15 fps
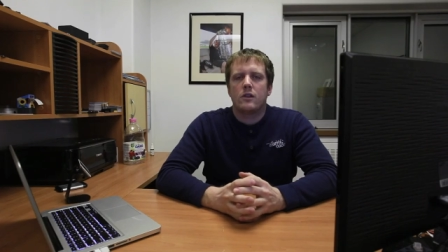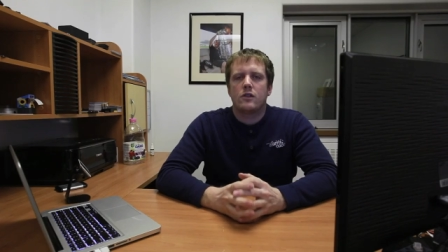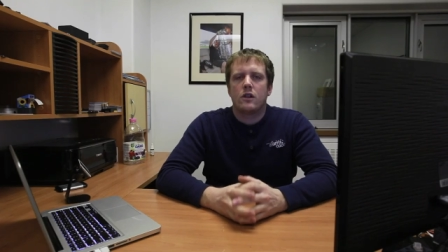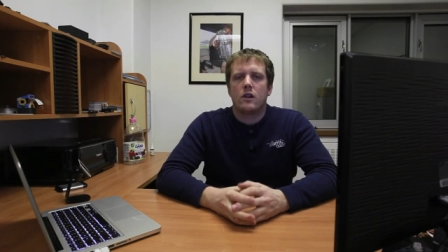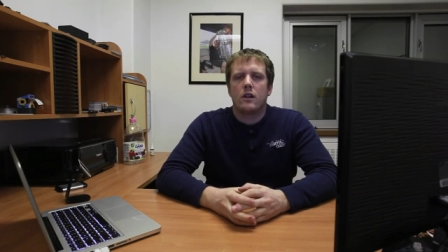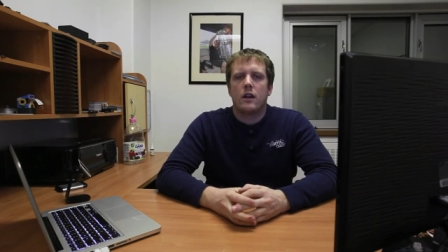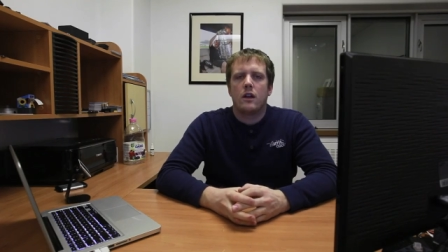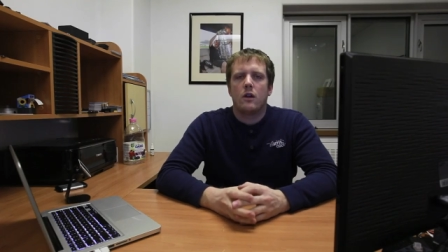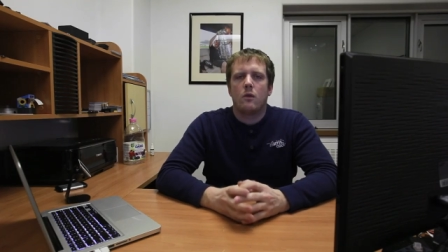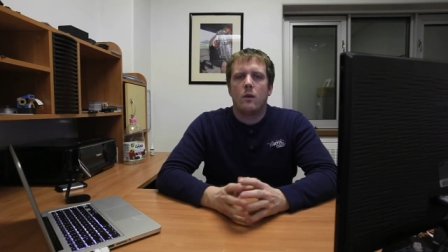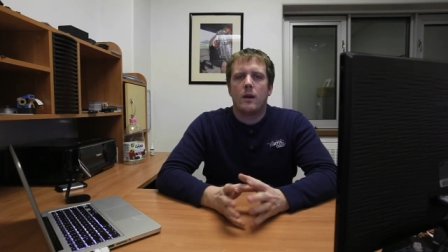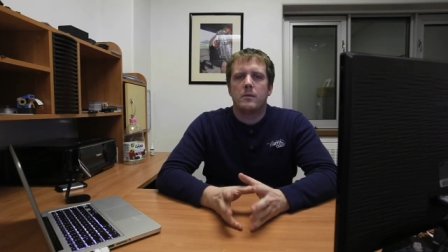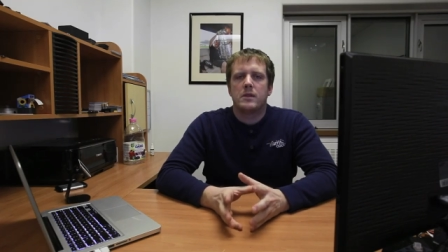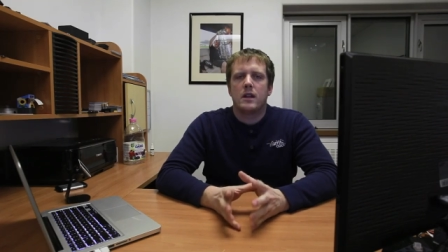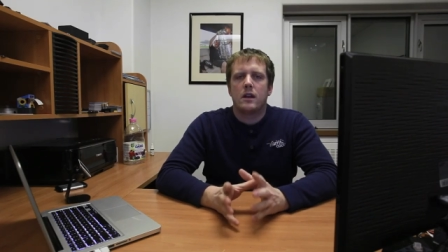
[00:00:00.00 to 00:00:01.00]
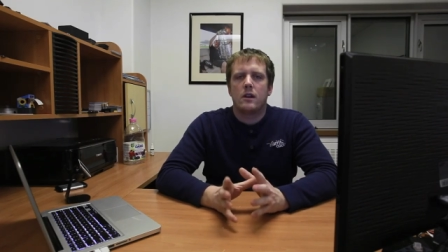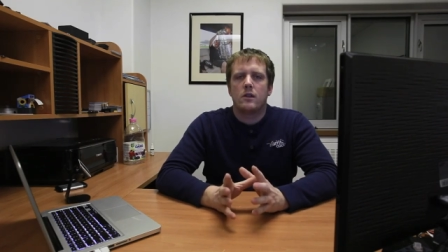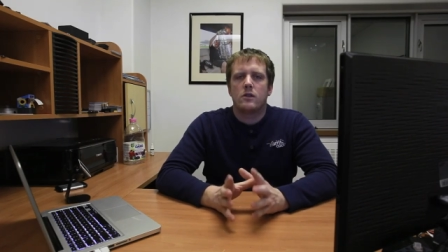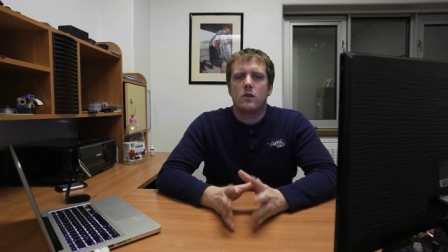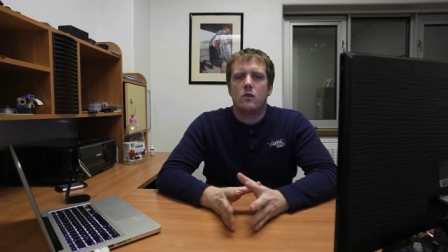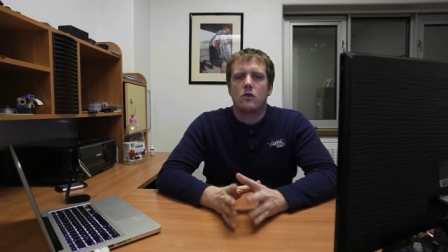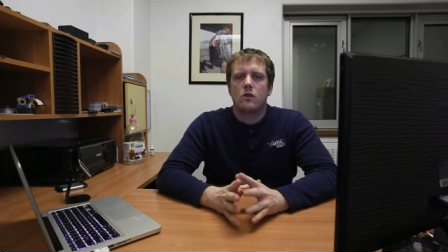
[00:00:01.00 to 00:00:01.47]
sure that your website and your
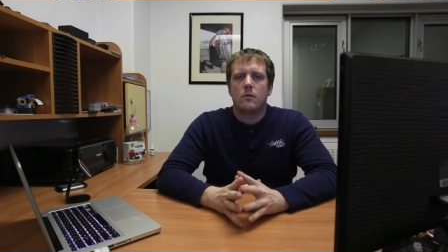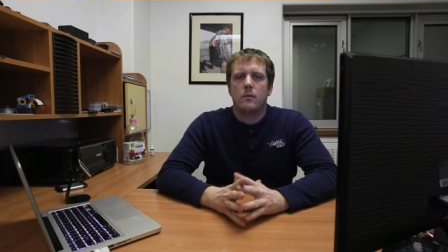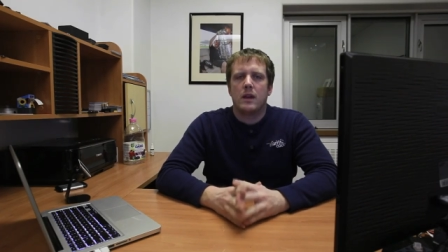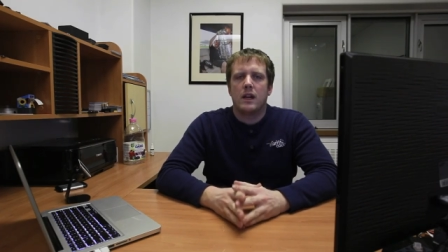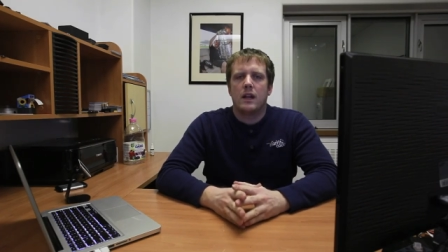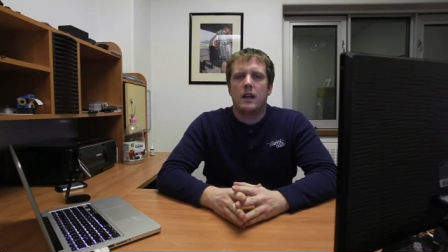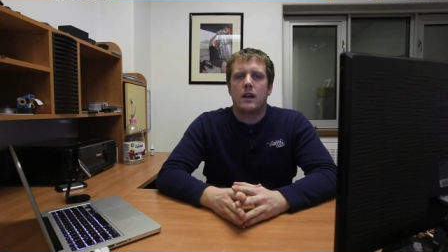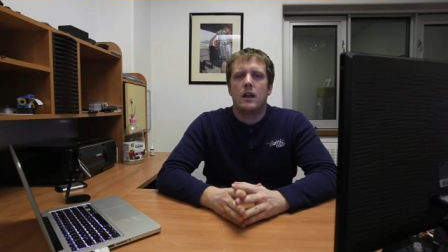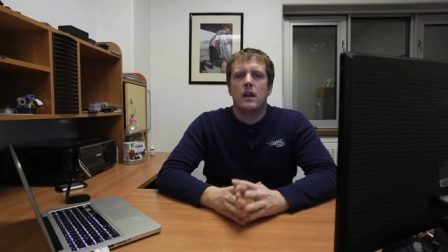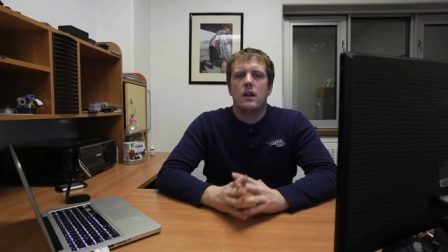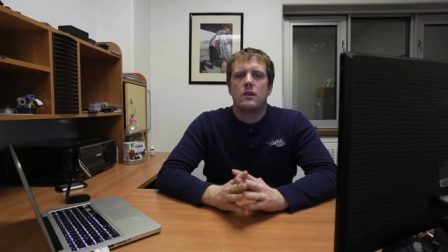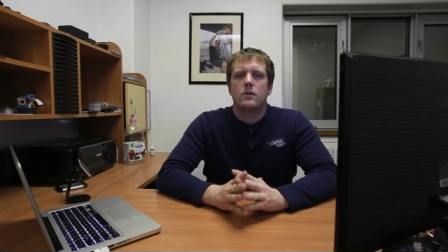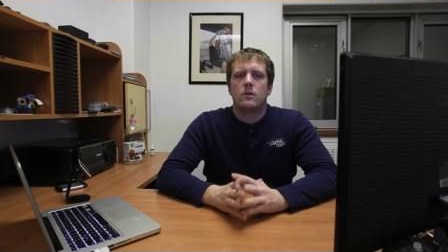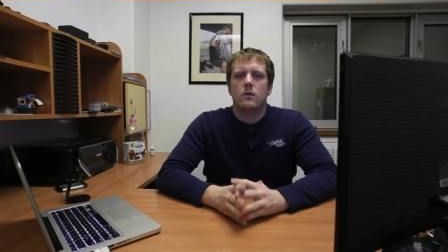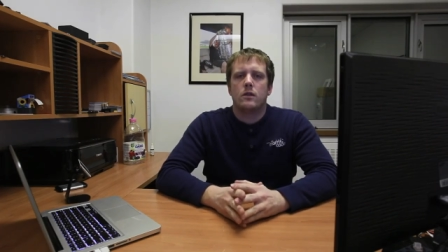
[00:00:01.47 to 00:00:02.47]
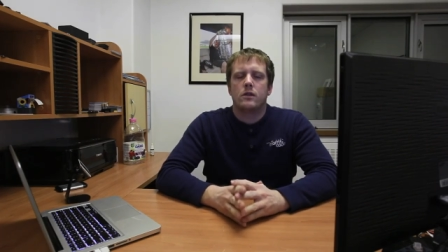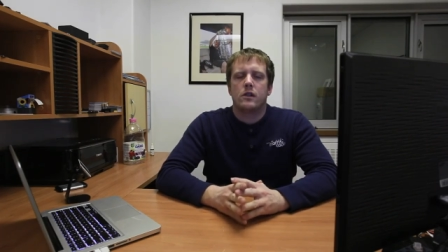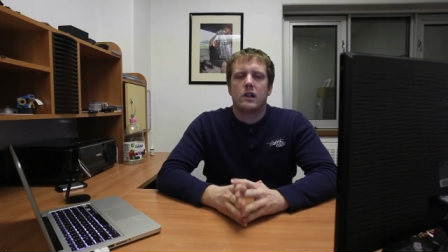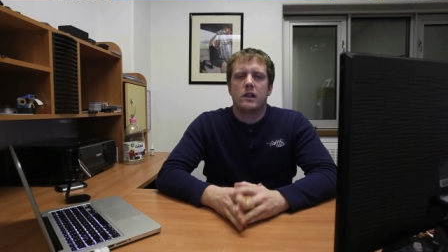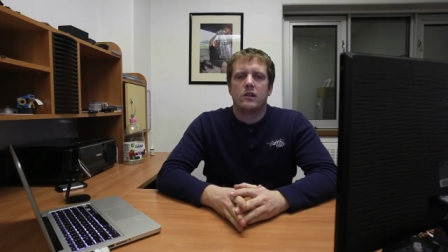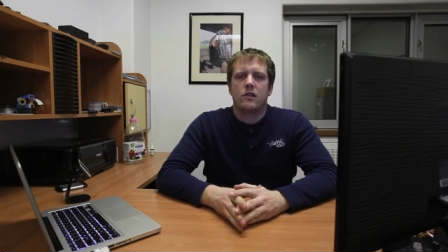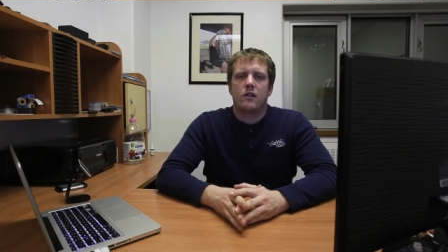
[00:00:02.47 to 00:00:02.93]
social media tools are
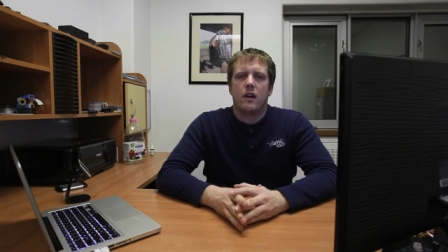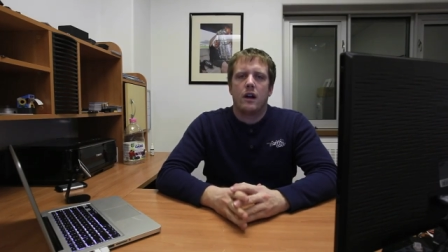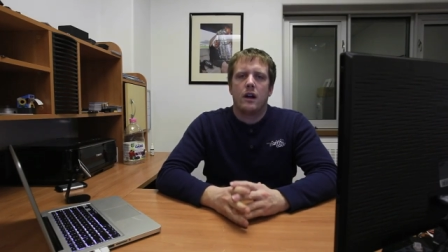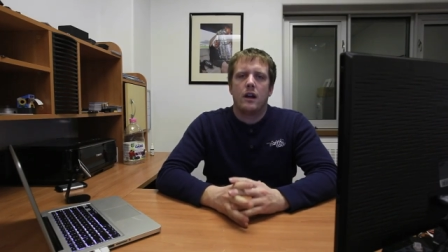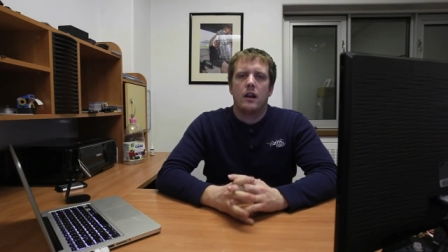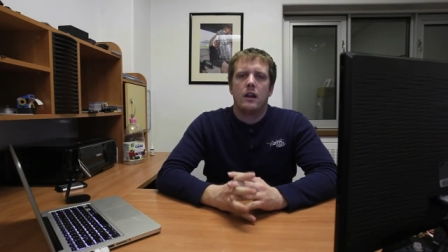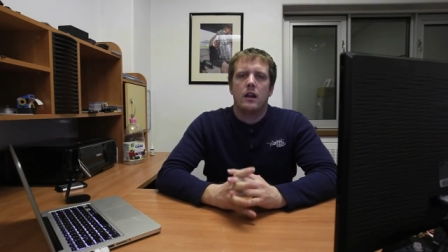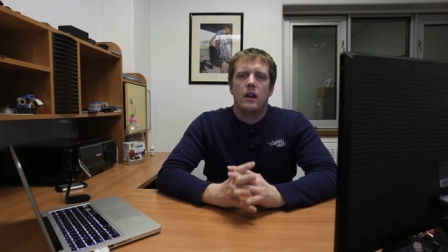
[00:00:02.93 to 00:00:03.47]
integrated.